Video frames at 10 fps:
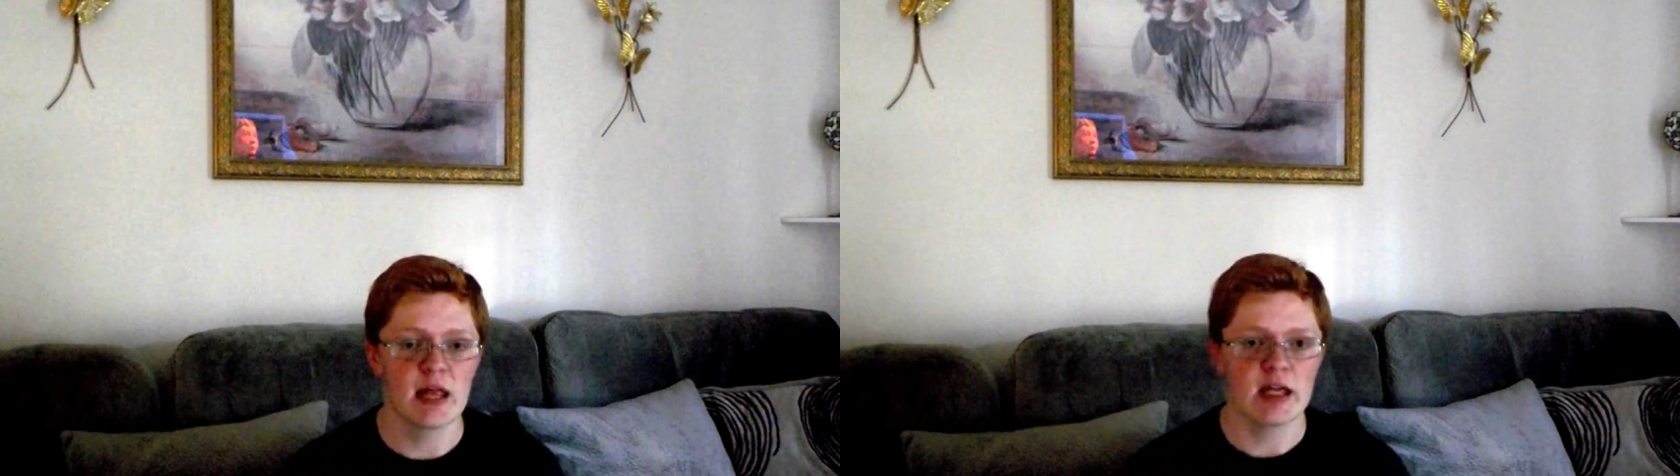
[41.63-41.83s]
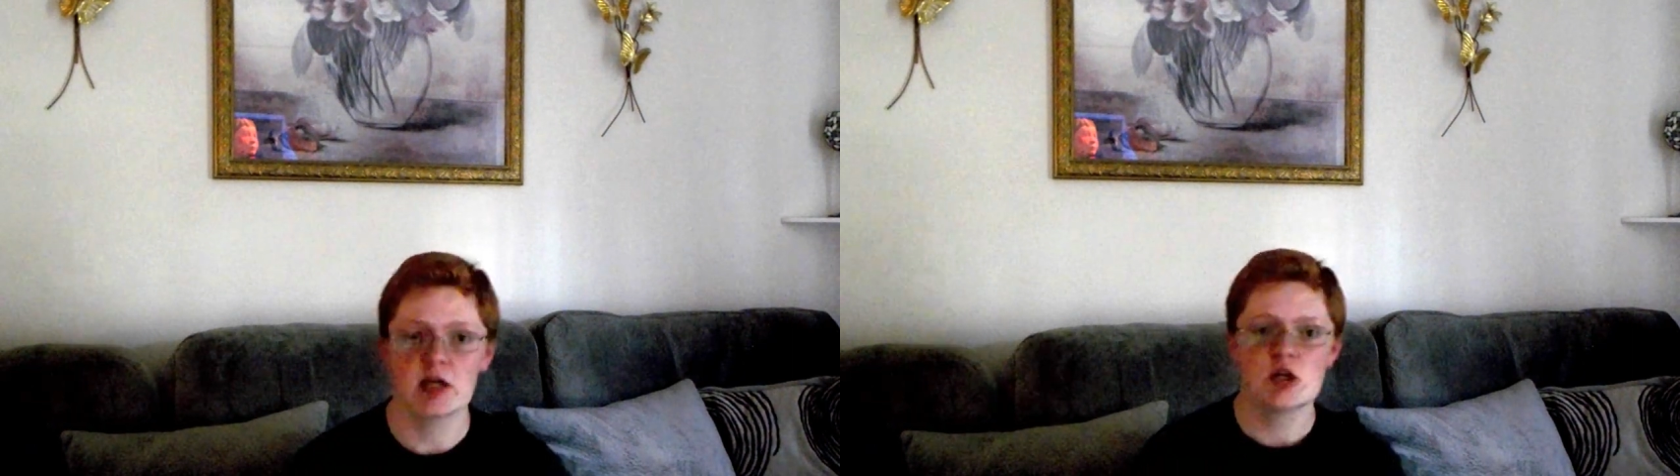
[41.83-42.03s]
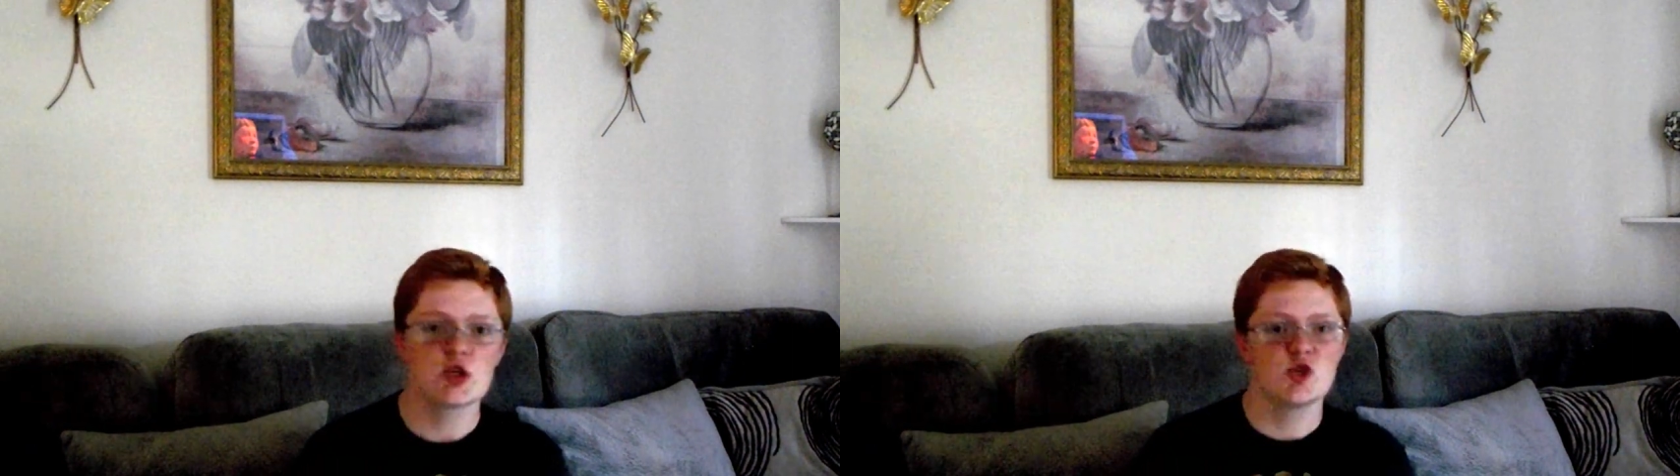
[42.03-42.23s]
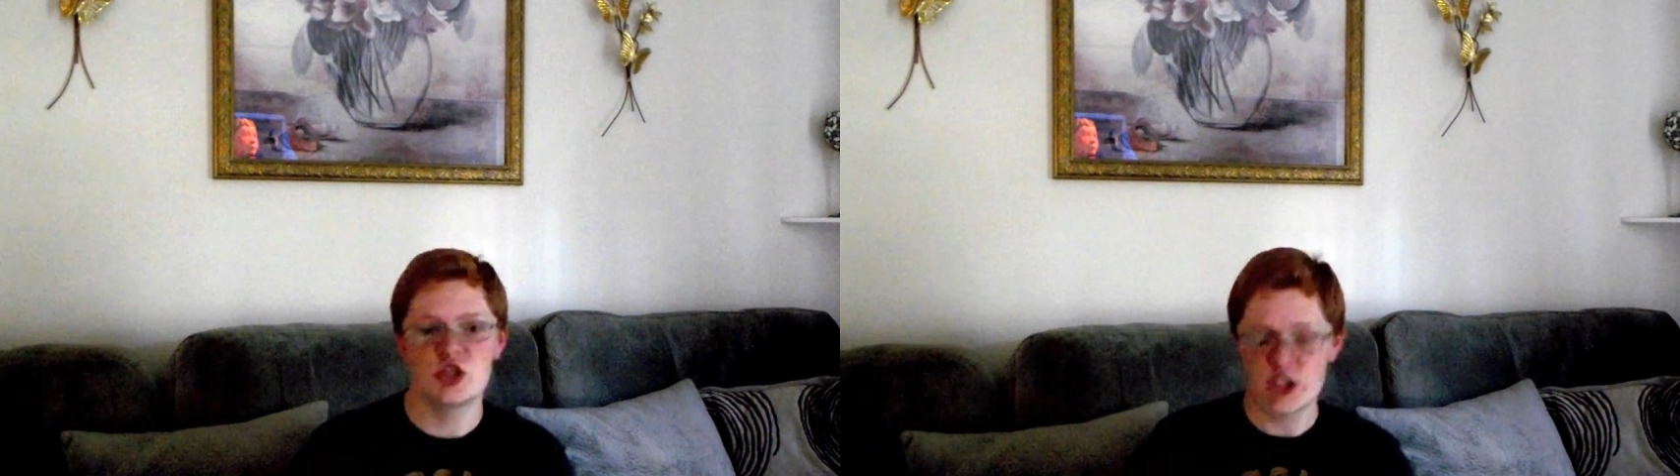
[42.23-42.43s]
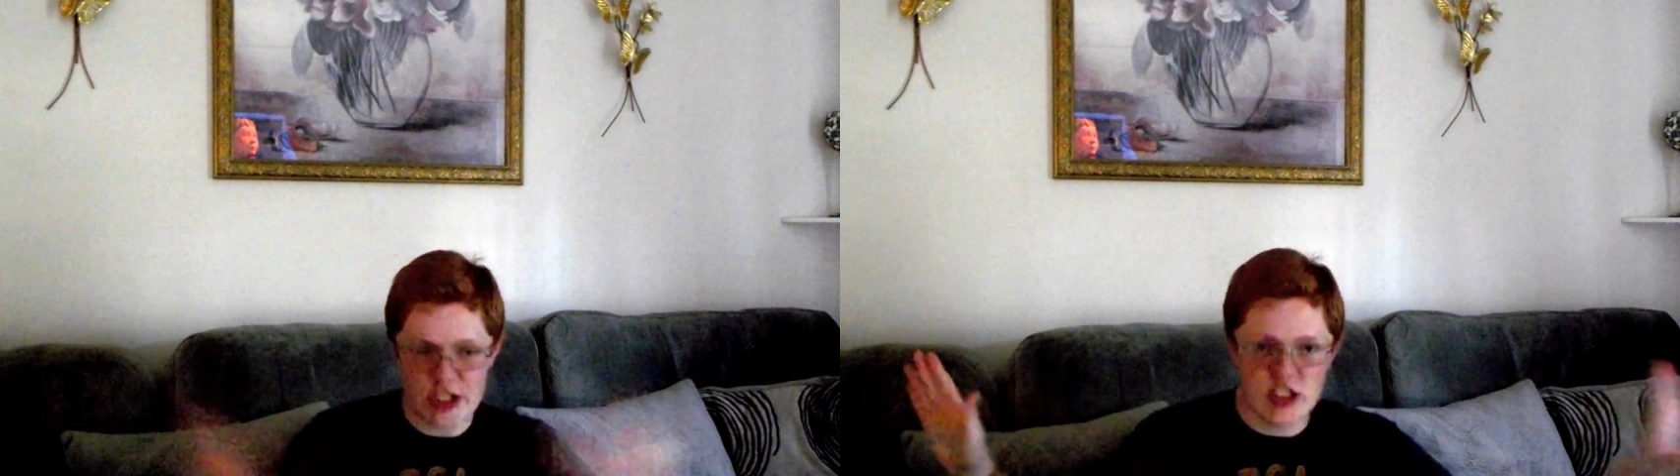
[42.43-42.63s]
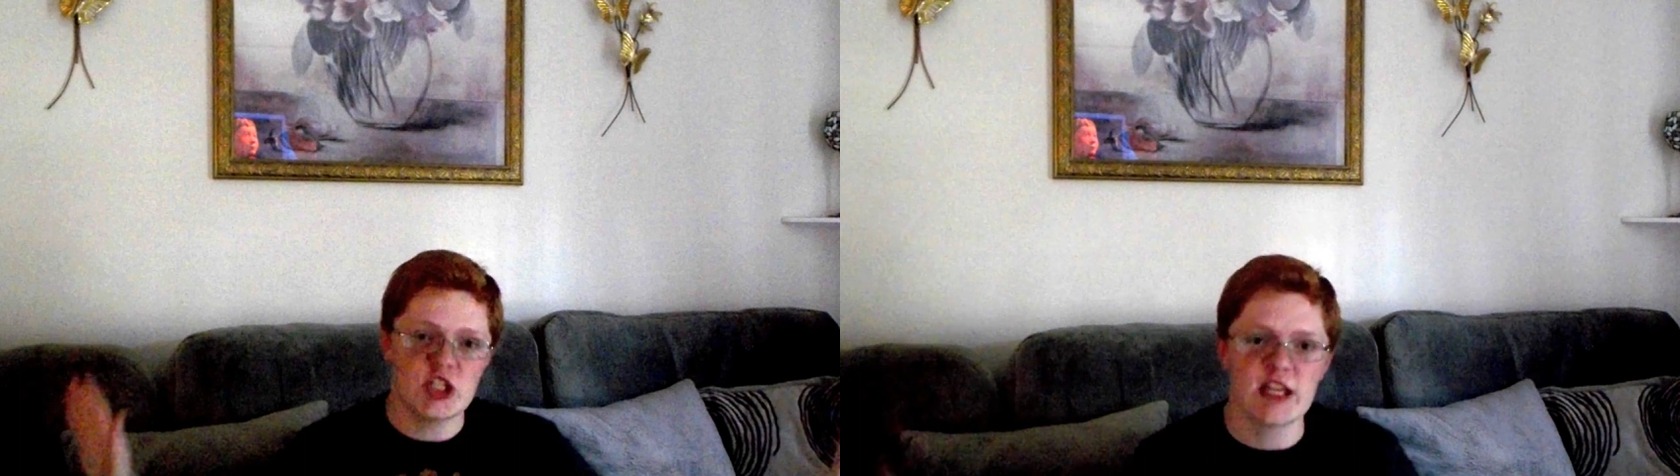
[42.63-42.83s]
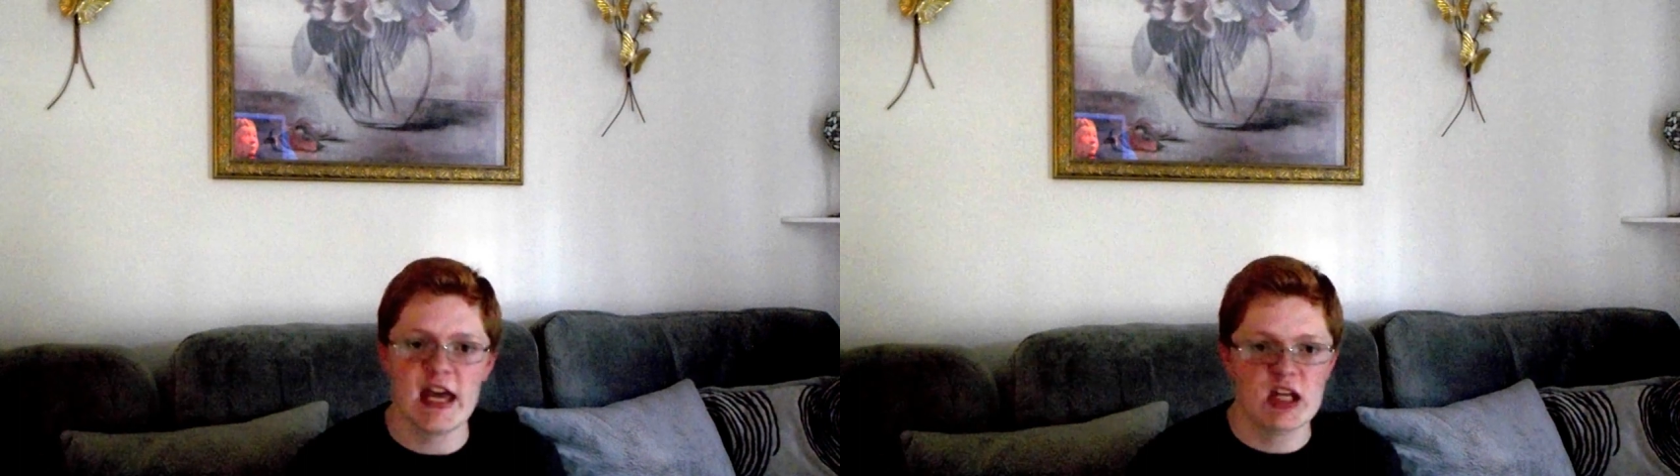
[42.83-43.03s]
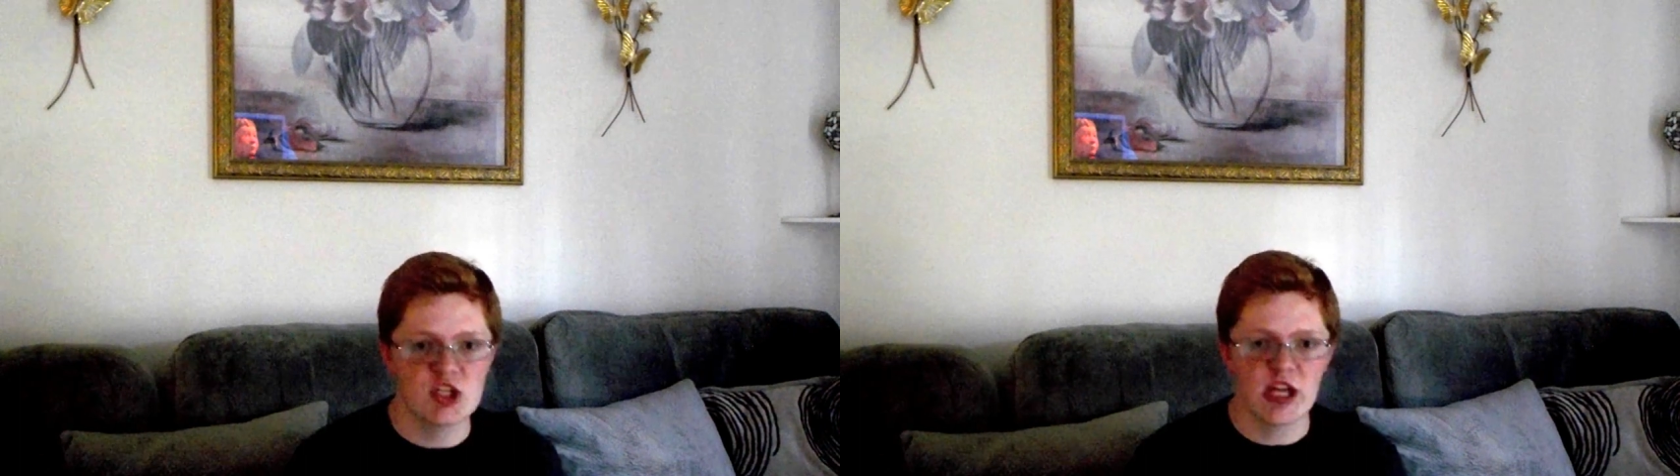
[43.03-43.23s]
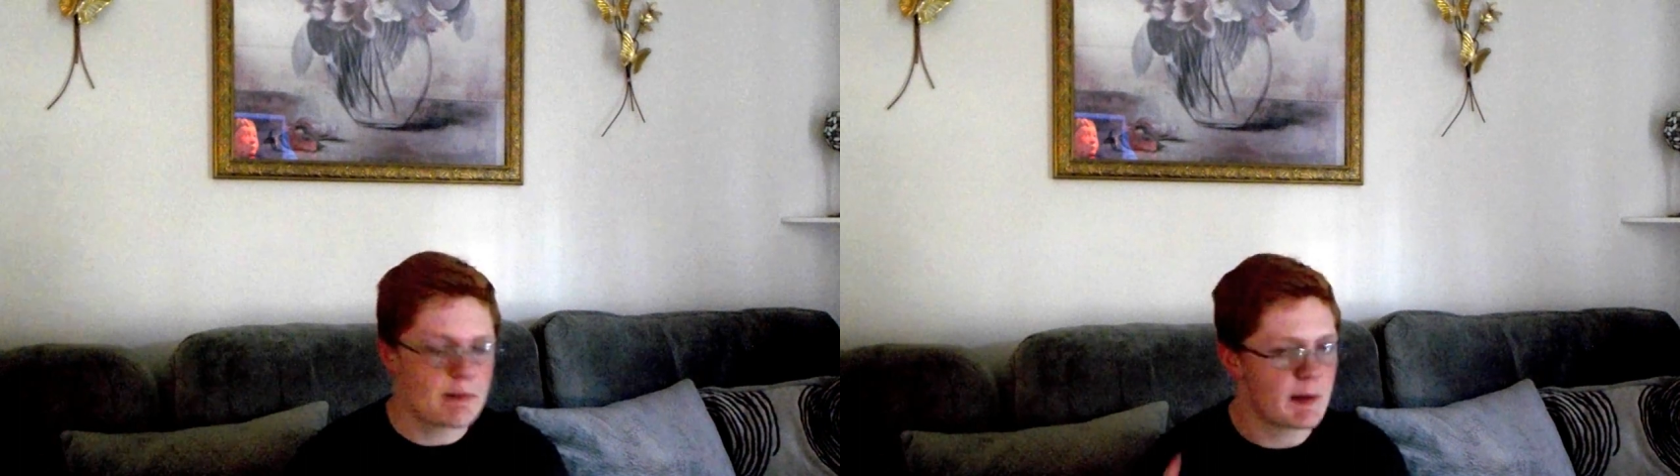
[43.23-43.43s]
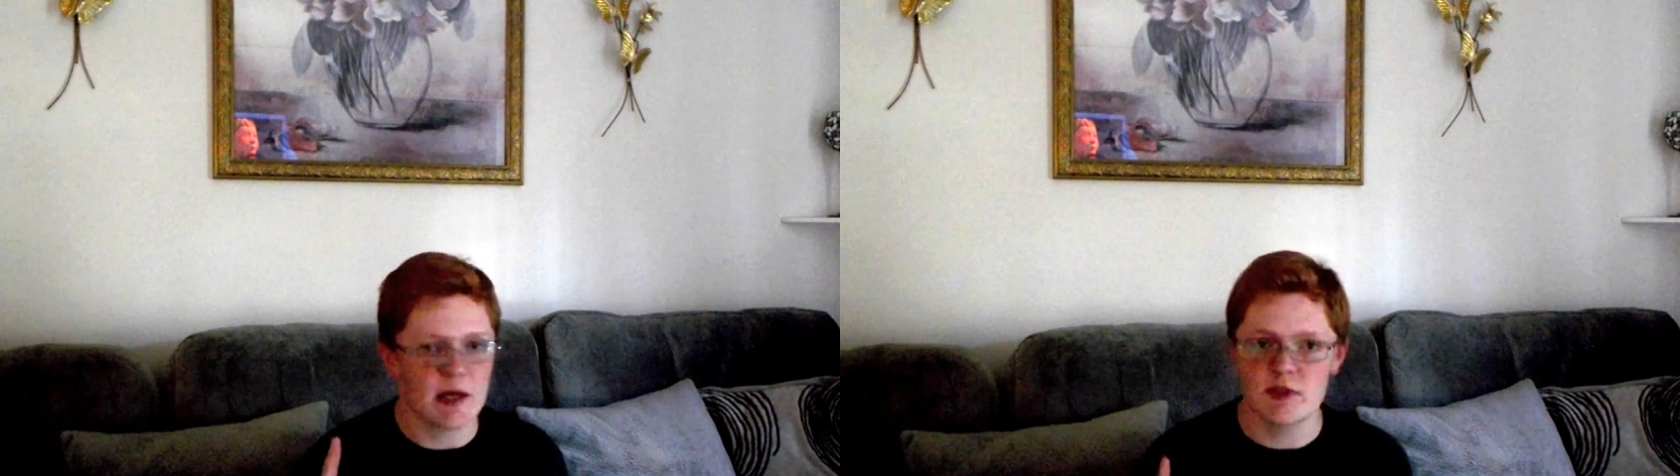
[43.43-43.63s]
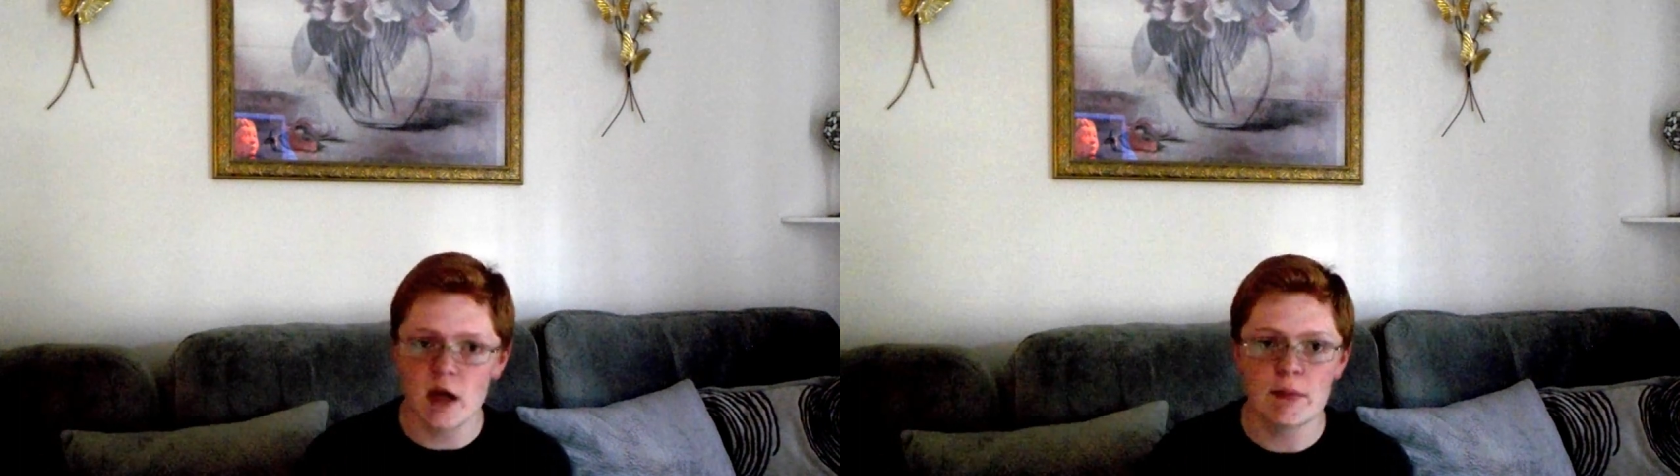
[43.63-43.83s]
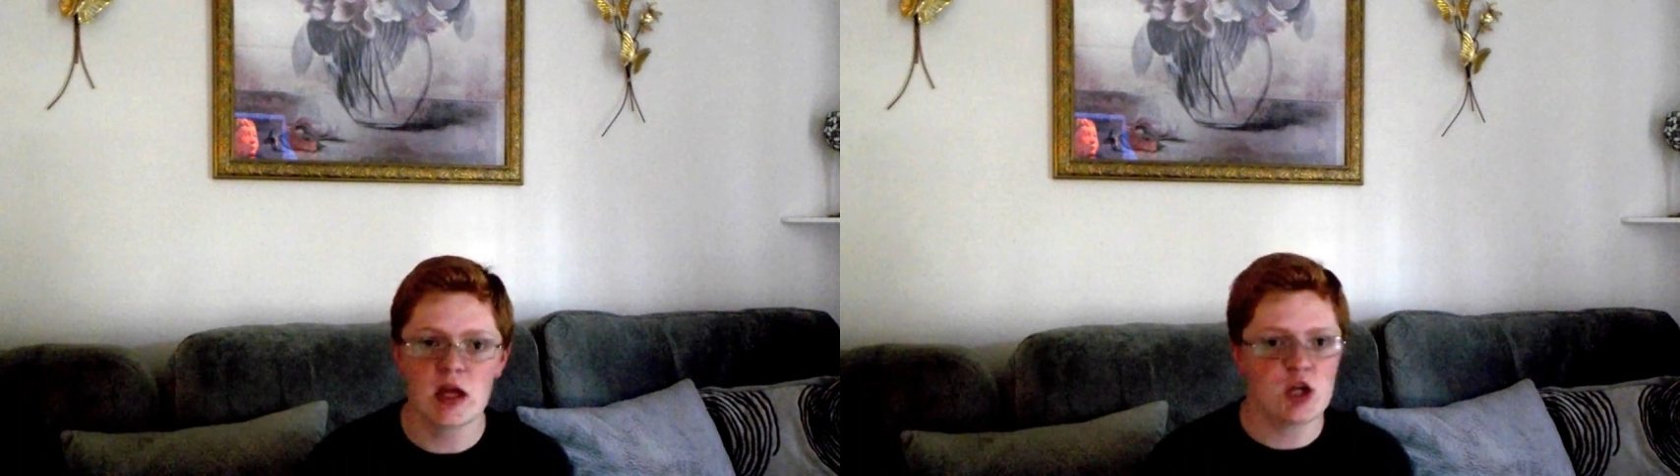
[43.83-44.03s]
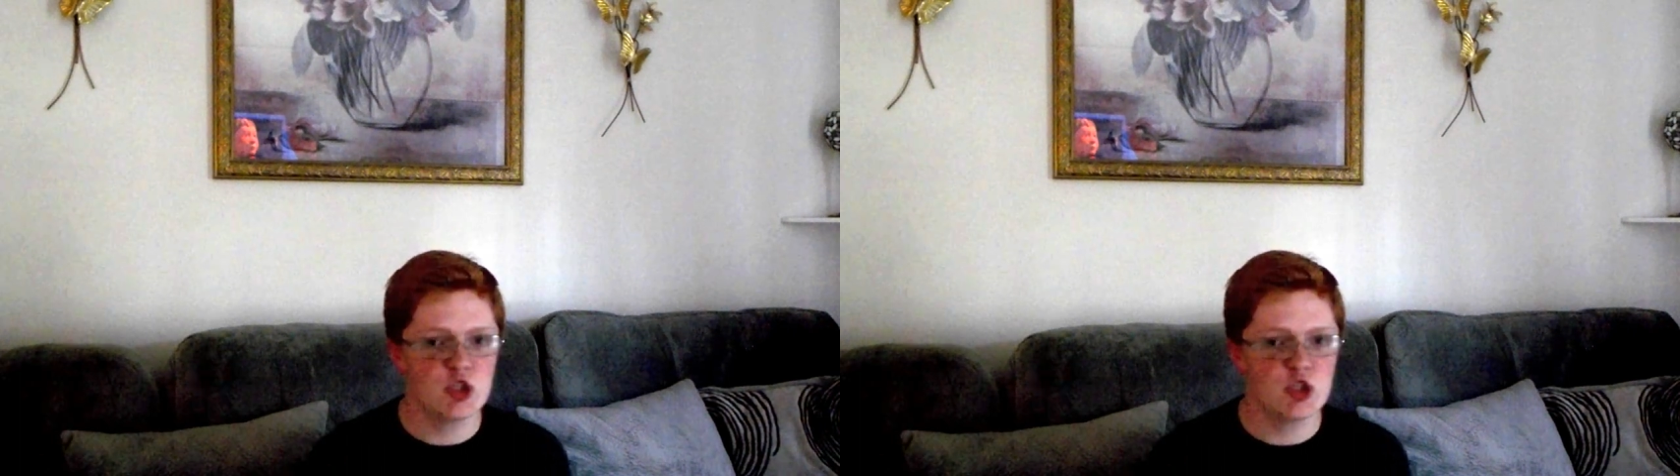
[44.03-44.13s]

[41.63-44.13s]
Like she she can't she can't make my thumbnail.